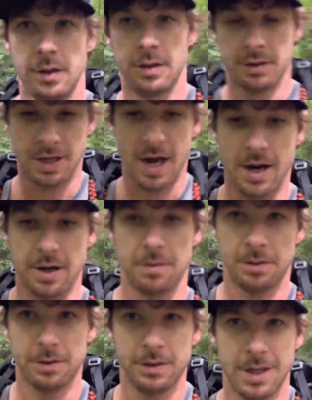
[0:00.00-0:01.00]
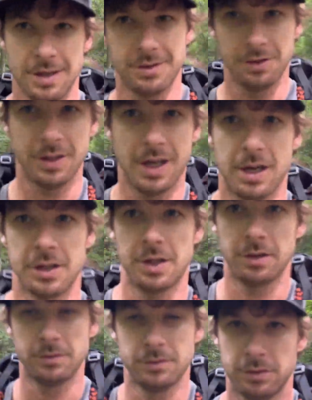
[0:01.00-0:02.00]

Tired, not too tired though.